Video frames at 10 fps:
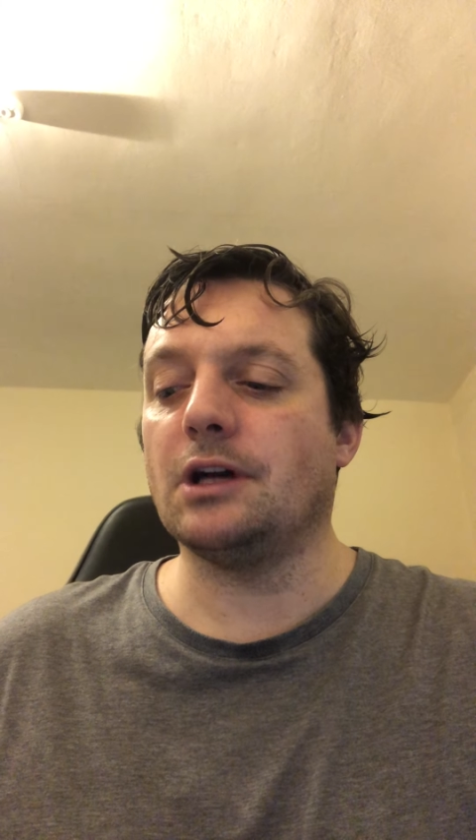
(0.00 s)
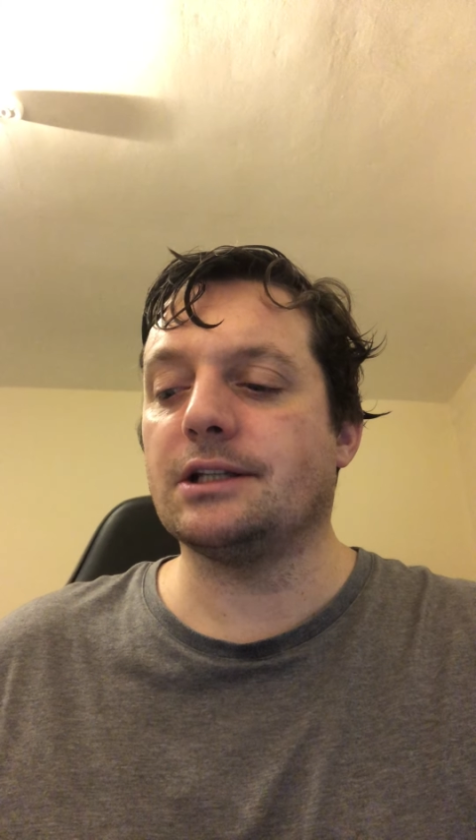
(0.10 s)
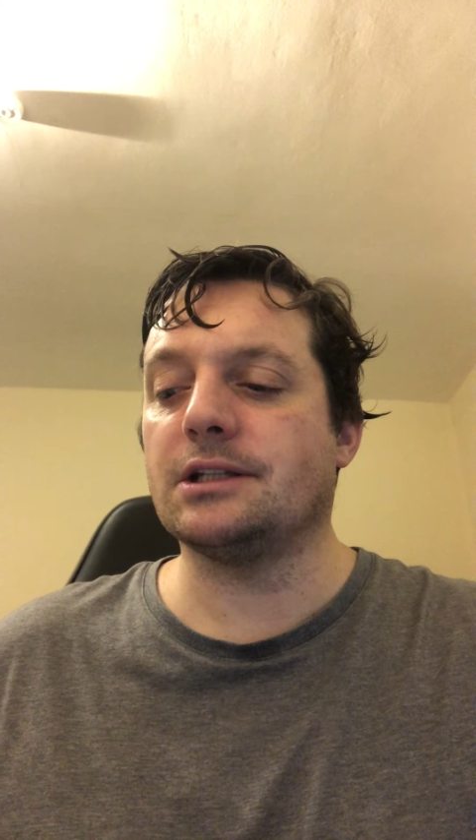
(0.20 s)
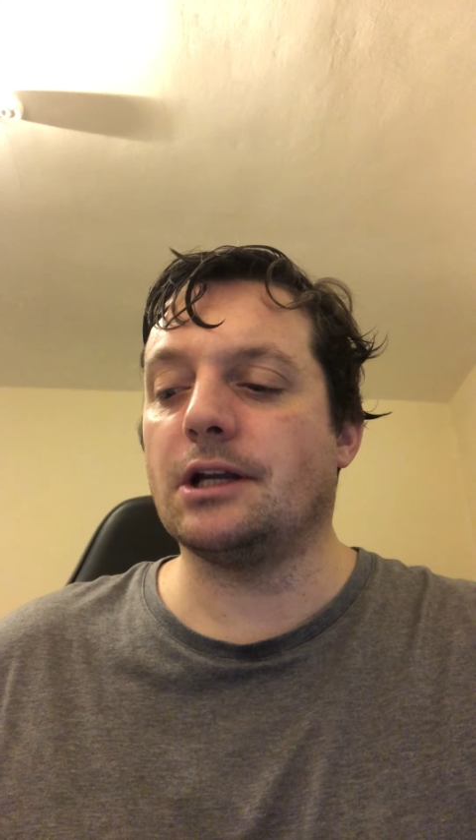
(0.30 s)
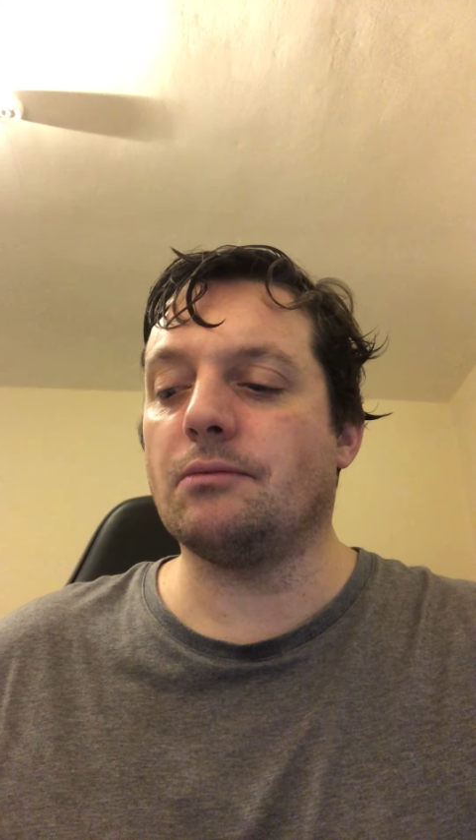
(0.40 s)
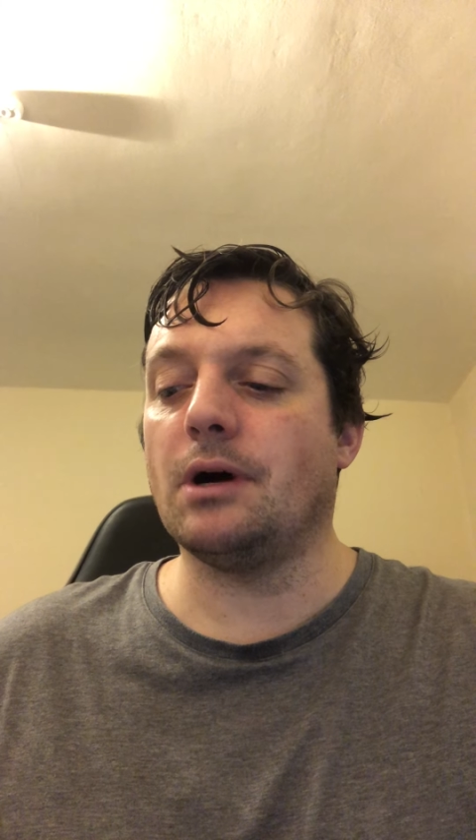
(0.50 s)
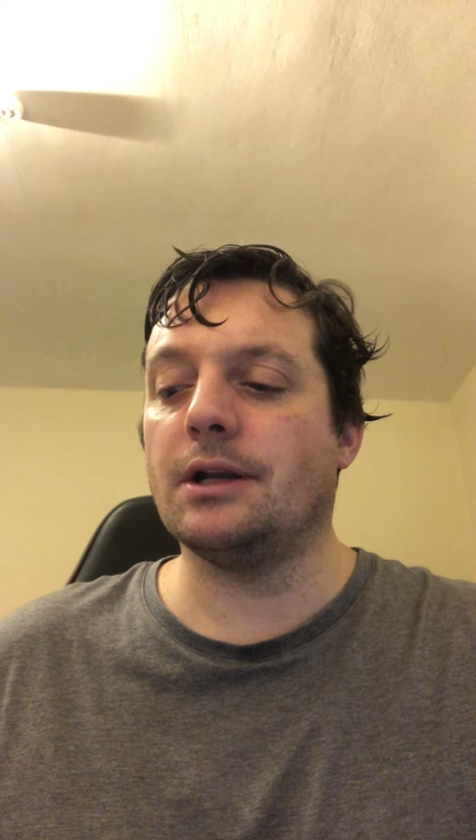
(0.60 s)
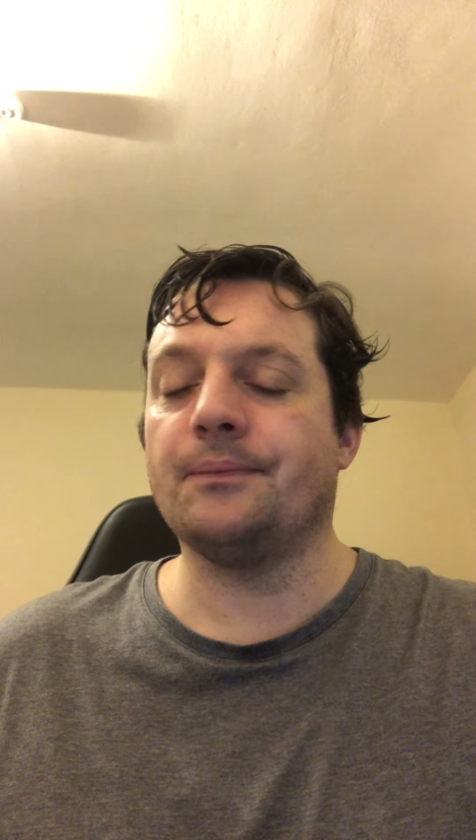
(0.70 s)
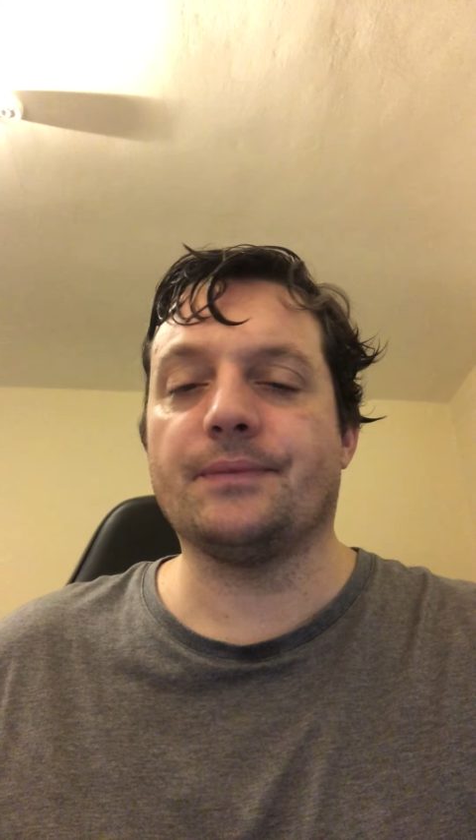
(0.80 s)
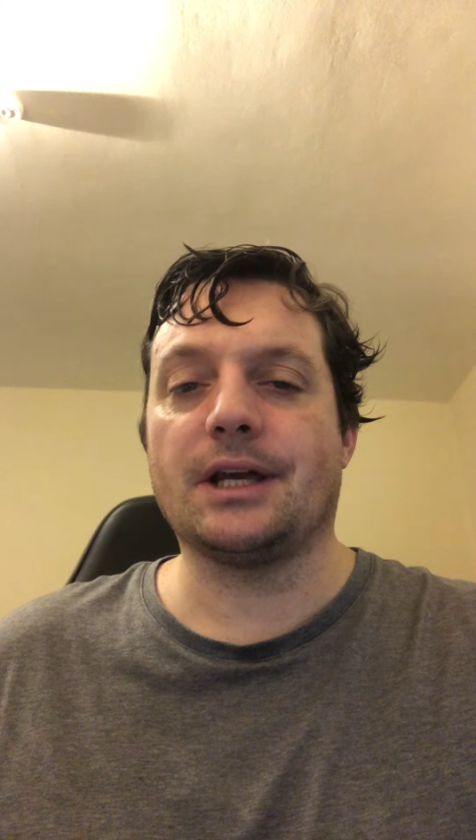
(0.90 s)

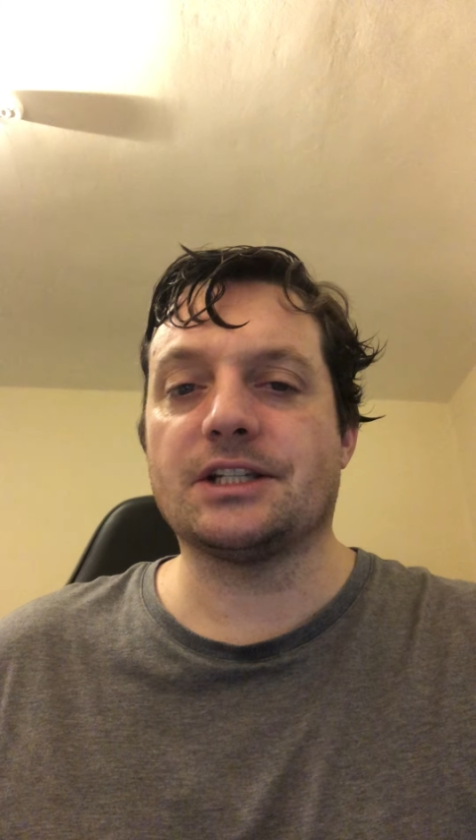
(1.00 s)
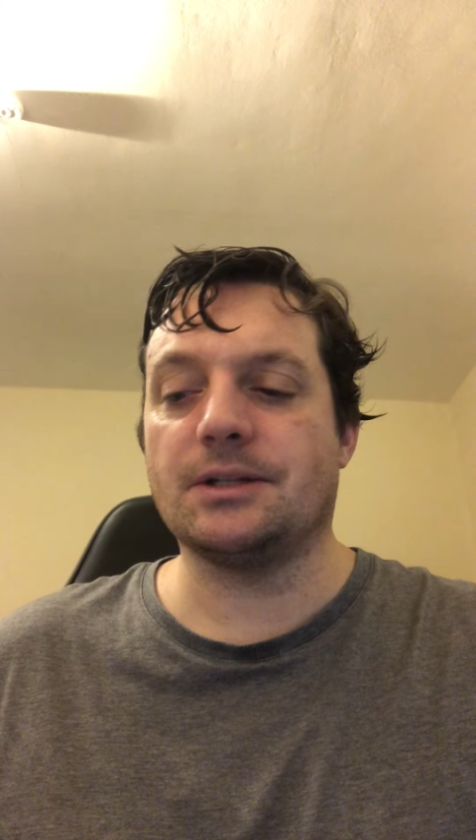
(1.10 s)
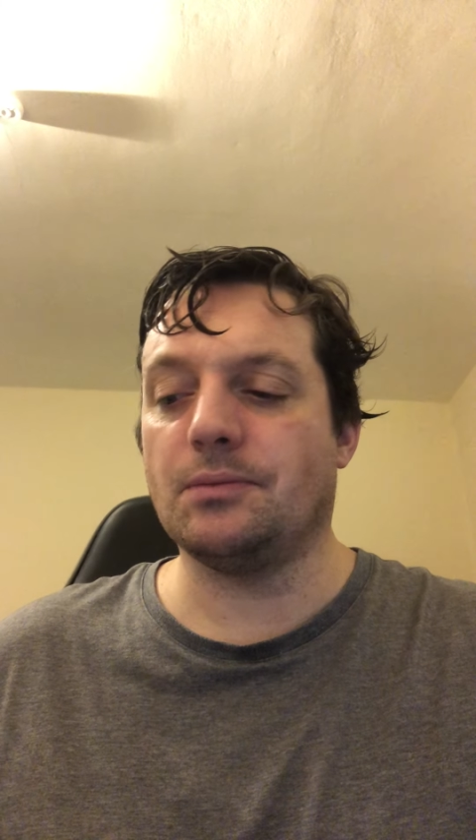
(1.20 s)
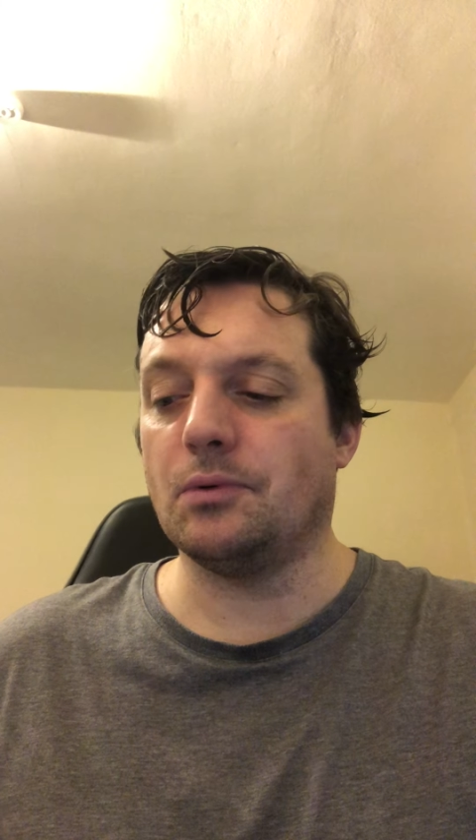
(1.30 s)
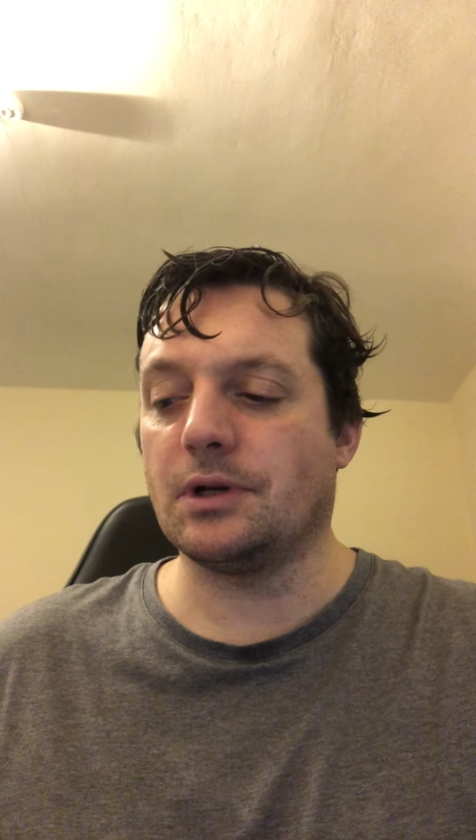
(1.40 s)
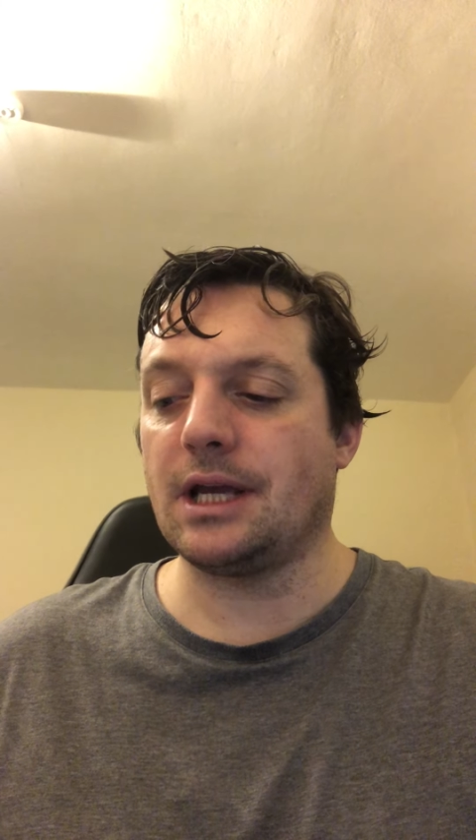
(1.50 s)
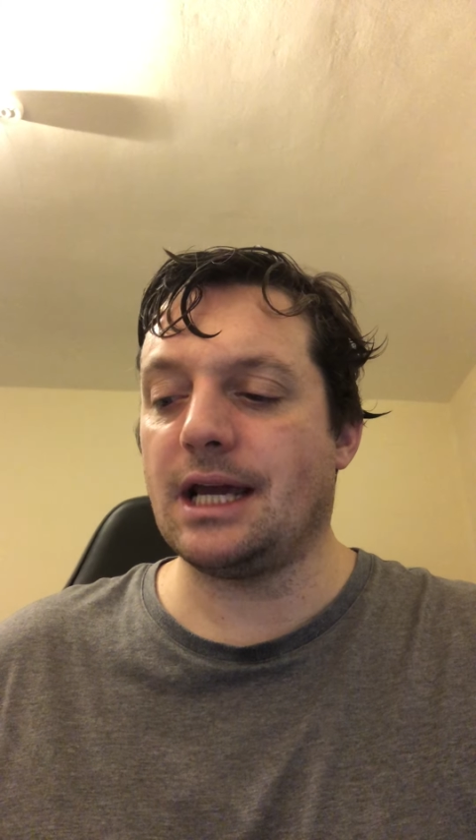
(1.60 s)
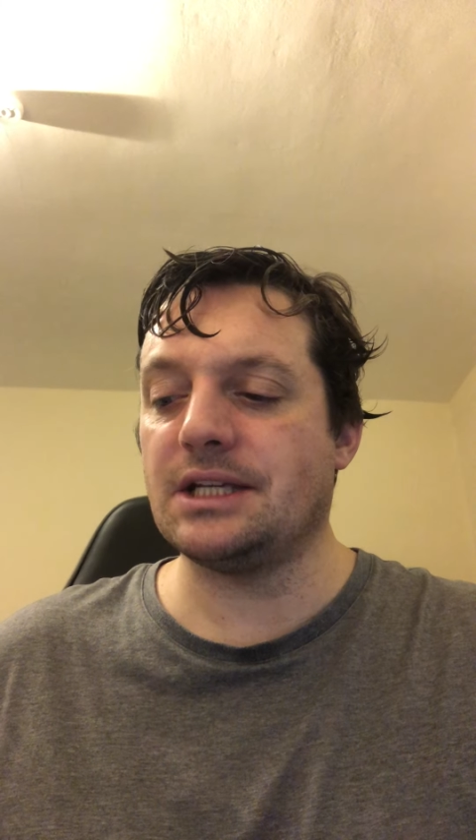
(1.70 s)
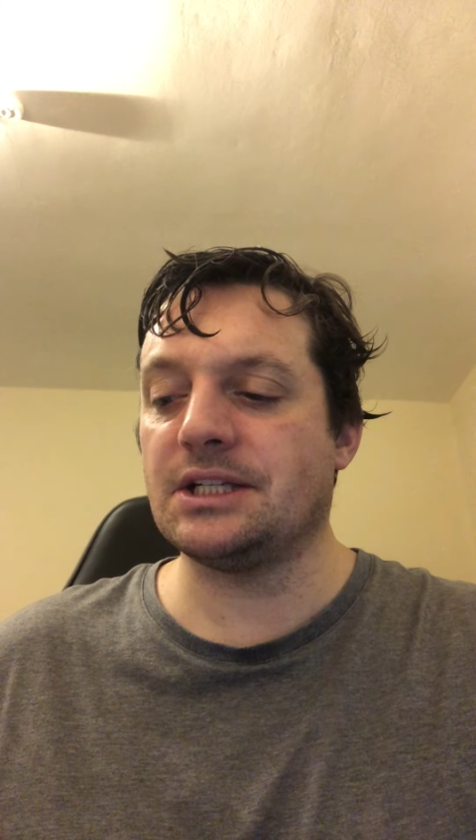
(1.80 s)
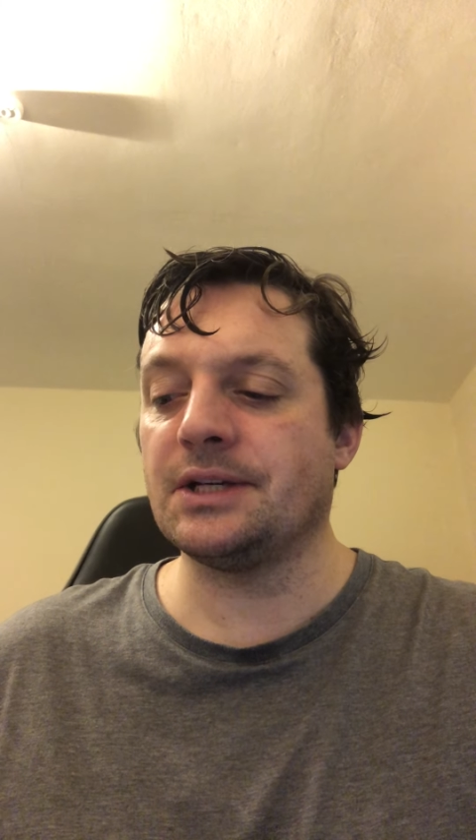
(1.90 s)
1991. That's an important
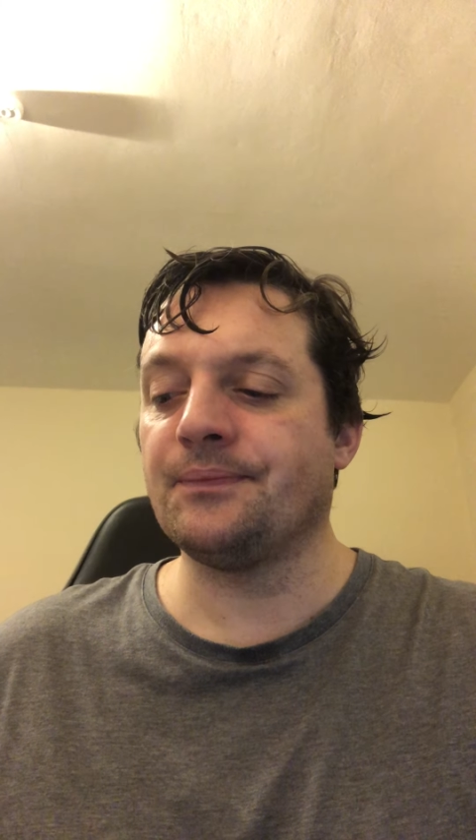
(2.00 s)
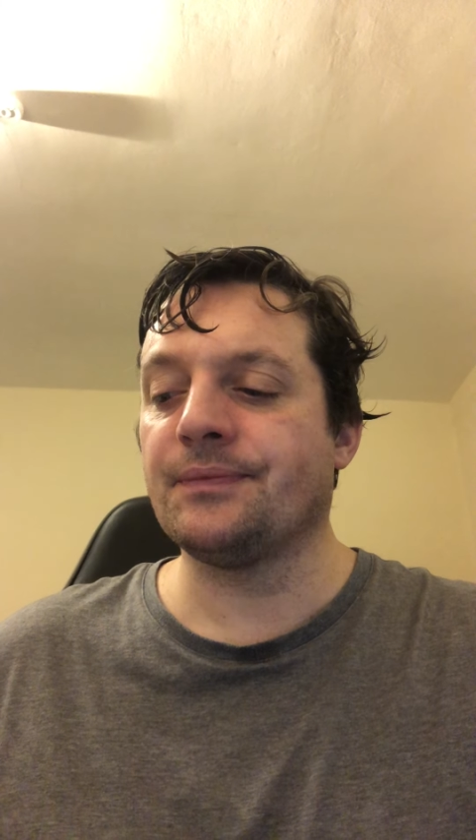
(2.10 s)
case.